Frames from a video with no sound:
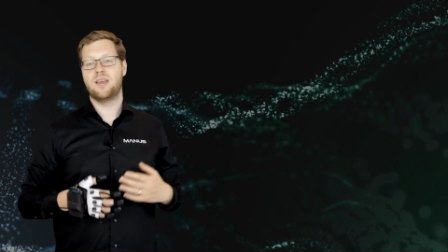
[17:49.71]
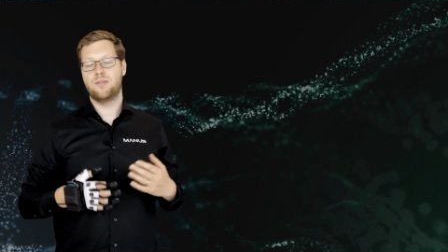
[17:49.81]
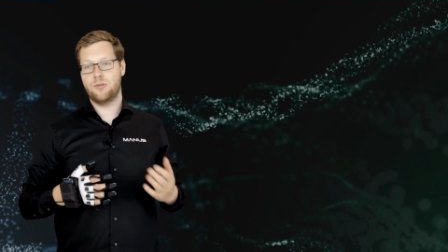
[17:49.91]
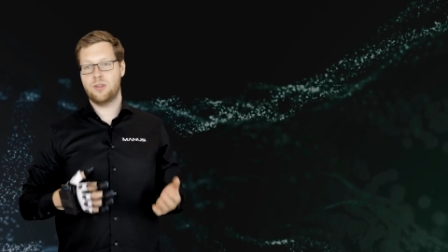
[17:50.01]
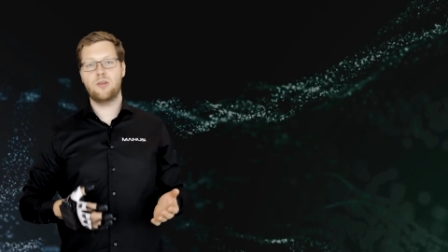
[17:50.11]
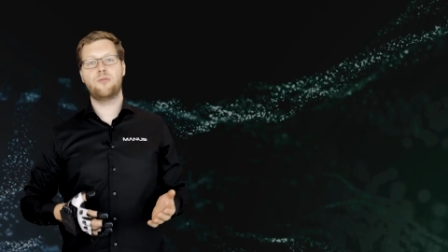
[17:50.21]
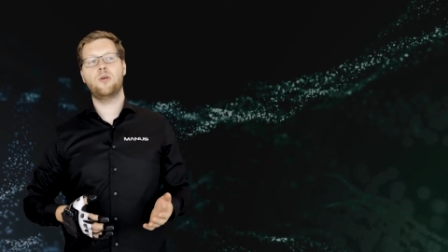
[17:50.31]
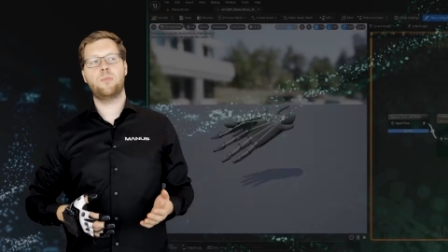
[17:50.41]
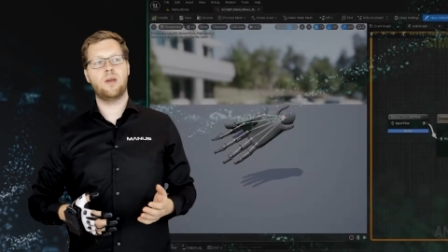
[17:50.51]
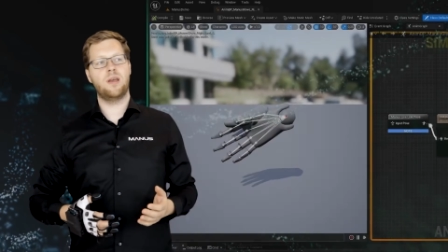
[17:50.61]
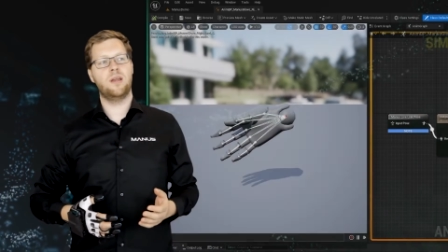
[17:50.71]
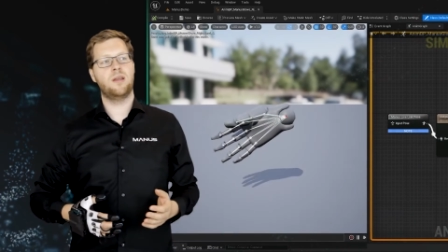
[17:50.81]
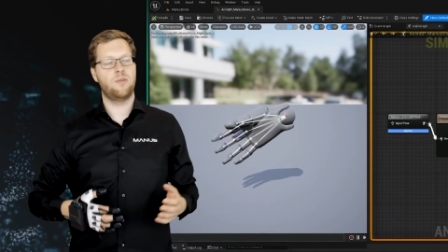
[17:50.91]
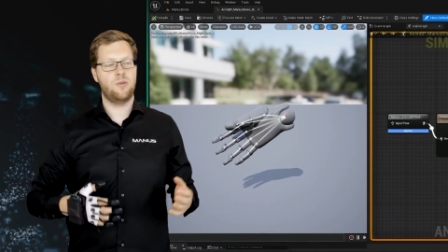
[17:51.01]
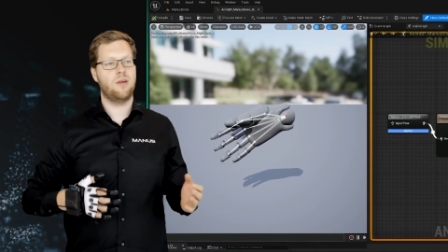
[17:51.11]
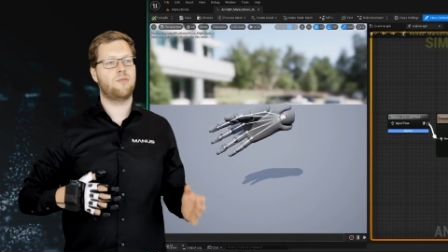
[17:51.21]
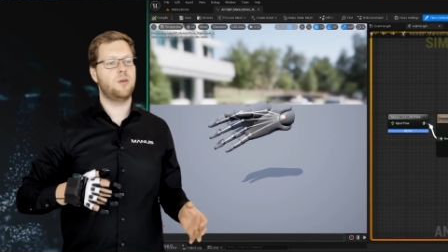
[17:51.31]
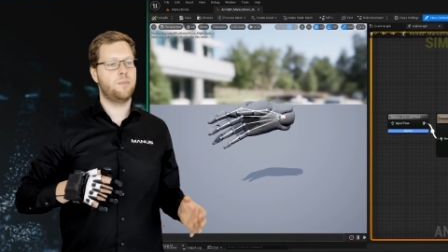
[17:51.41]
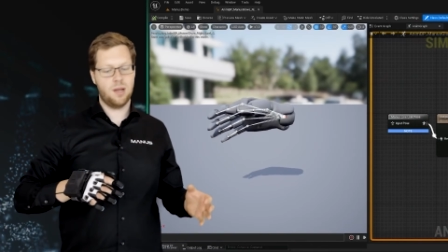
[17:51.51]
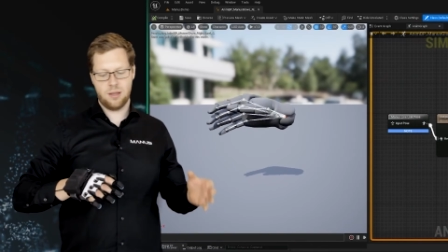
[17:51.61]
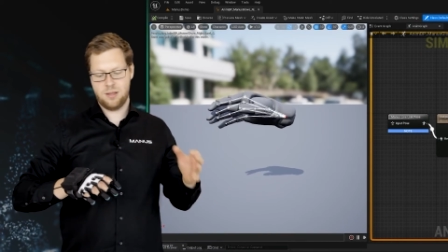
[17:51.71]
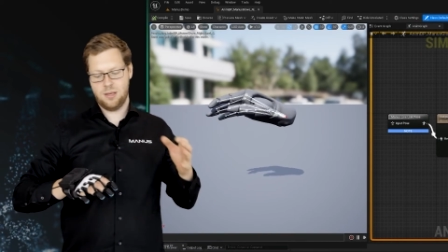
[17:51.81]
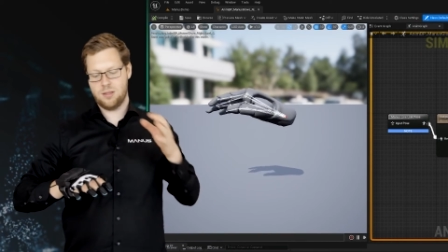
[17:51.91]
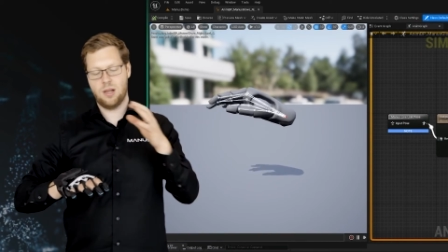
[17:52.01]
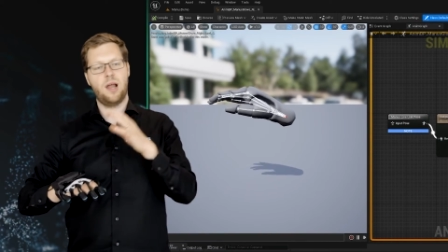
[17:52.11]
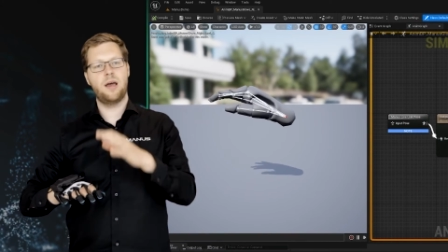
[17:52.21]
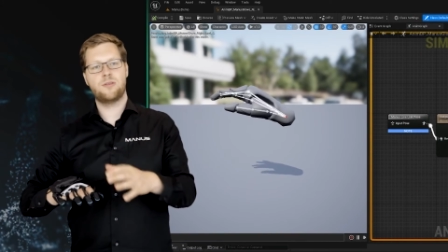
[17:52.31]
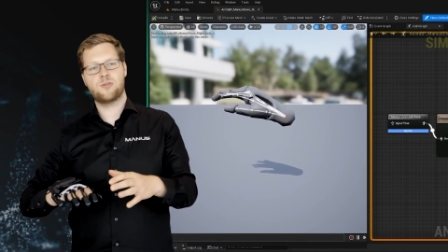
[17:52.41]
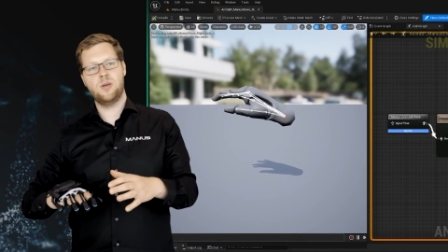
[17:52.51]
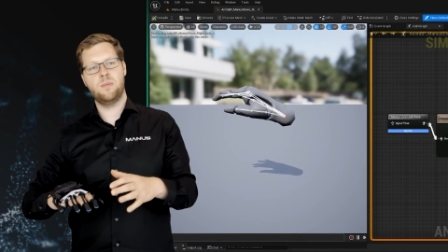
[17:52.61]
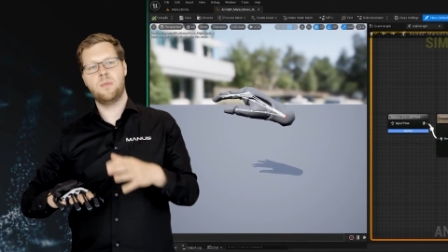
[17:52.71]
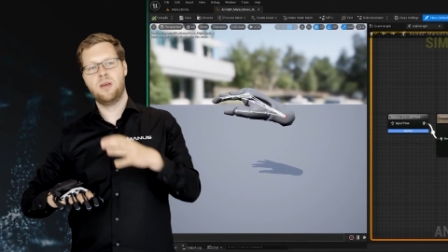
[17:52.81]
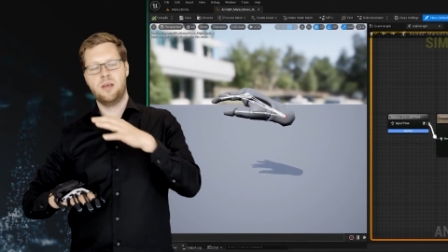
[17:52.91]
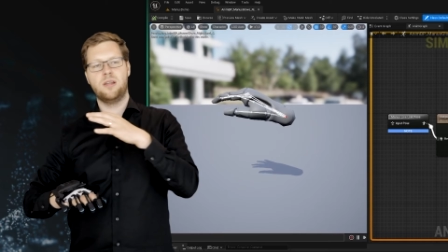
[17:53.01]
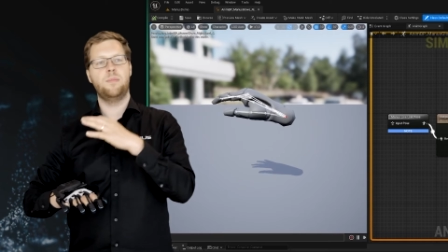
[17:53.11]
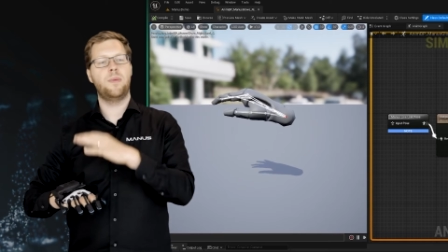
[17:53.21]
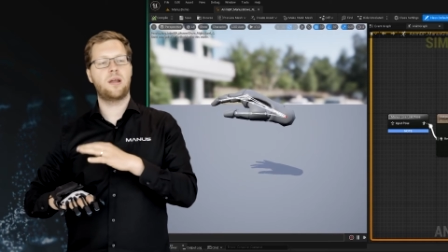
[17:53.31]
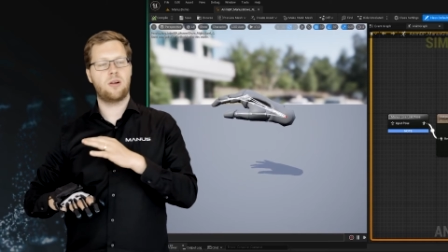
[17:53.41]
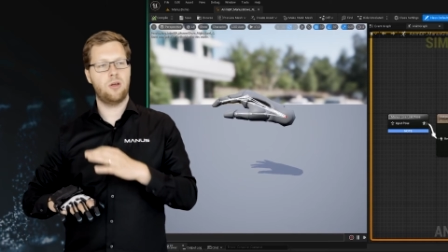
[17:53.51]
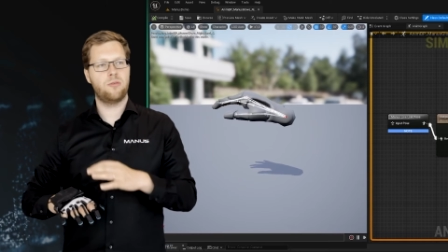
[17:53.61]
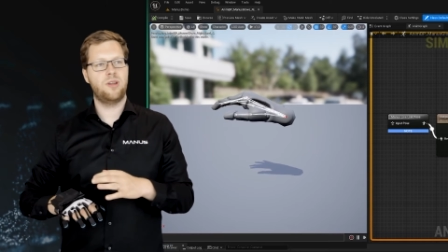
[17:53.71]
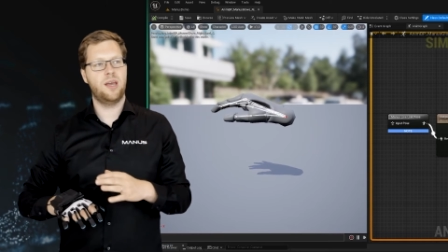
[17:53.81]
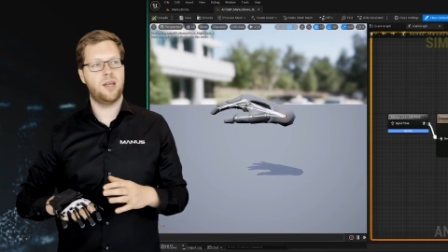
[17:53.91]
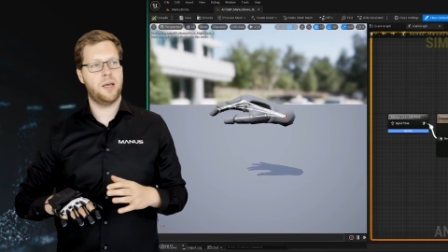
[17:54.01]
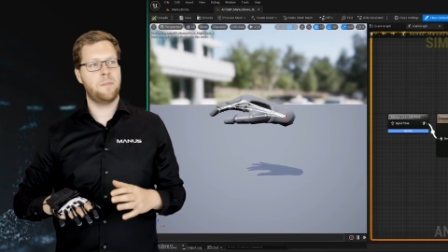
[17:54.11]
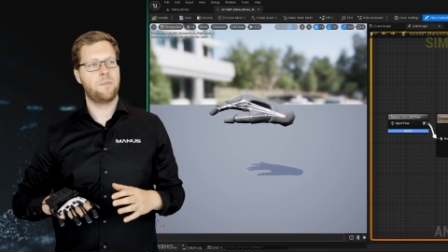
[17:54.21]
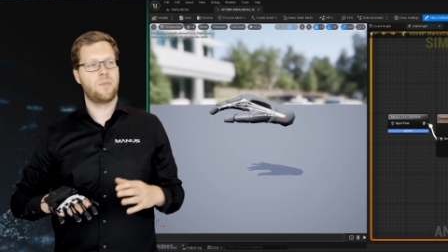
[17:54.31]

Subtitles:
For the Unreal plugin, you have the ability to live stream the Metaglove data